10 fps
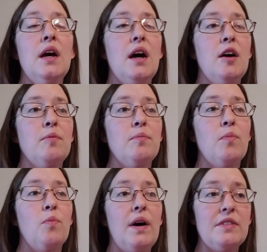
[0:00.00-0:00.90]

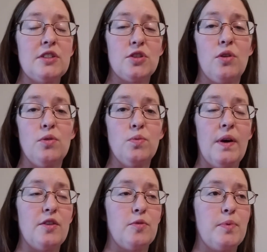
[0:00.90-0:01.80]
while this cold
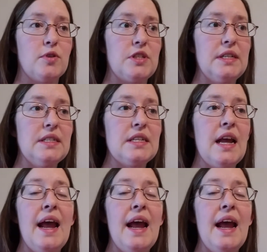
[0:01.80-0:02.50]
weather persists.